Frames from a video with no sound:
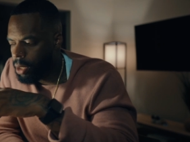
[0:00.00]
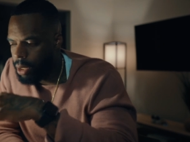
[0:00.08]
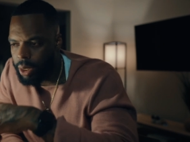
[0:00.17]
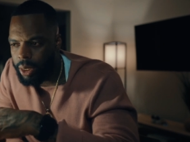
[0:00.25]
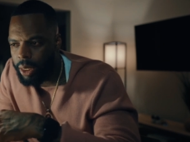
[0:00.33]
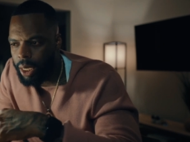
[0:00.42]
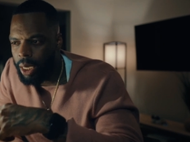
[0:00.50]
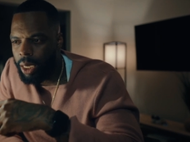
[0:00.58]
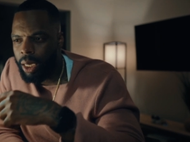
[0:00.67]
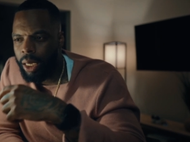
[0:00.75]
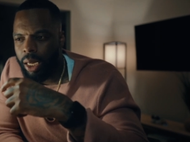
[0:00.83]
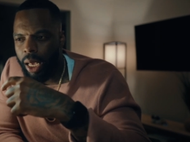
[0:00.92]

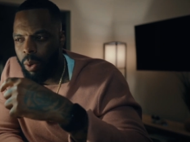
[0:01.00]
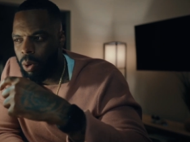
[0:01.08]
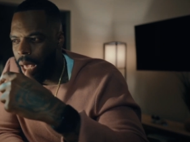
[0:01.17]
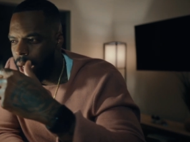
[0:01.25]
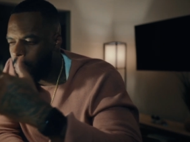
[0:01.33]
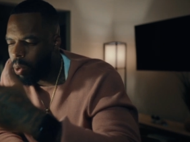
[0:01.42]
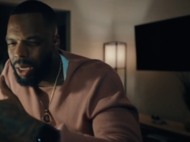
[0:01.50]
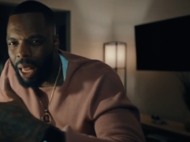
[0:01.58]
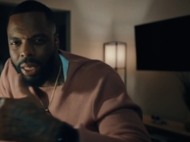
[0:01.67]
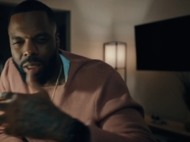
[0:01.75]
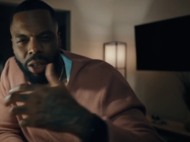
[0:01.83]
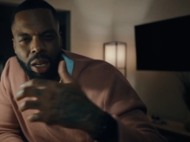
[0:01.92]
scene and like what
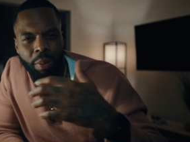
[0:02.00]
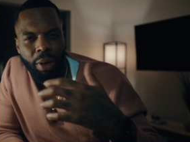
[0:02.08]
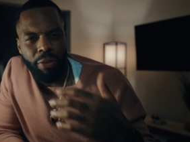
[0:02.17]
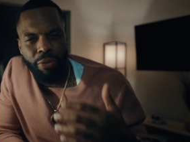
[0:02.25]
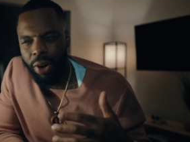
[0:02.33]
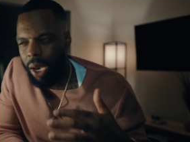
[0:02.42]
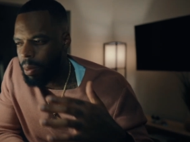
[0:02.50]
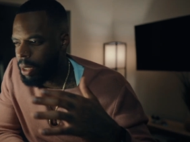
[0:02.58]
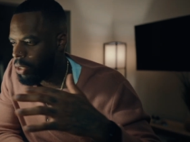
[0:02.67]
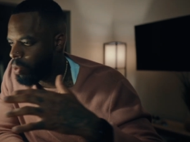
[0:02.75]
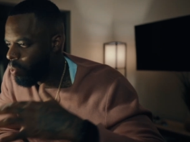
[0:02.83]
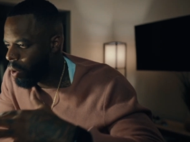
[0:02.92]
lights are going to be in the frame and
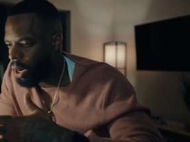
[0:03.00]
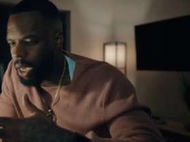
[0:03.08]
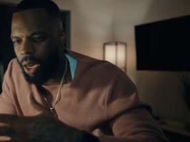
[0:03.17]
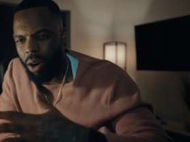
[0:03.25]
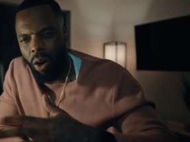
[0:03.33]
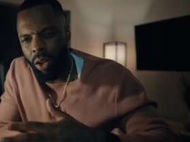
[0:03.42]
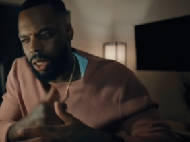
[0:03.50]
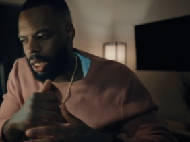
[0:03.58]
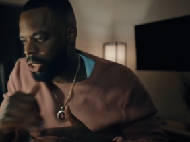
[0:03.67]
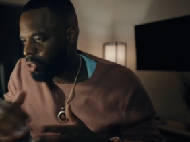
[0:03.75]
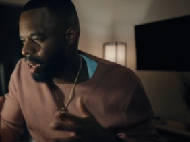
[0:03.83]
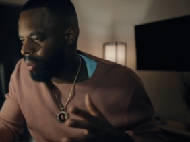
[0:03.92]
just working all
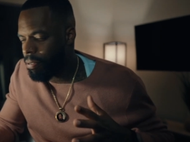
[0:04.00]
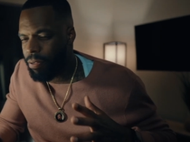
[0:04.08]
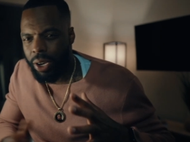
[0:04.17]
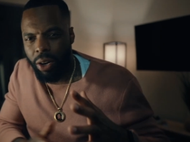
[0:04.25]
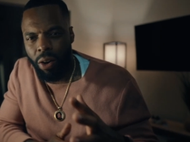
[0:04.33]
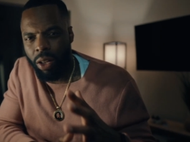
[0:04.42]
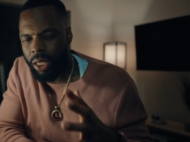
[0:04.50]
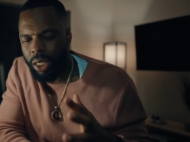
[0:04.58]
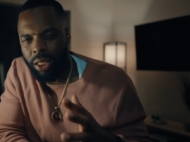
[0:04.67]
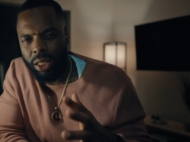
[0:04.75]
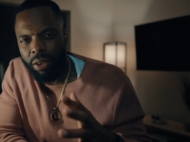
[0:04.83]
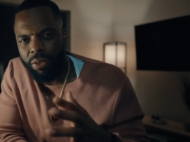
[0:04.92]
this, trying to figure all this
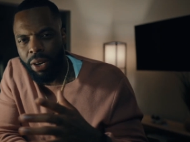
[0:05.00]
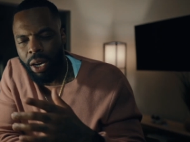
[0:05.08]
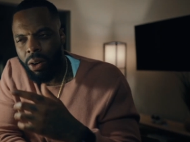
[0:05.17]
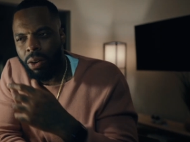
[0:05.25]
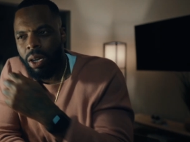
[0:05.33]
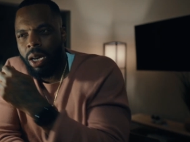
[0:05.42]
stuff out,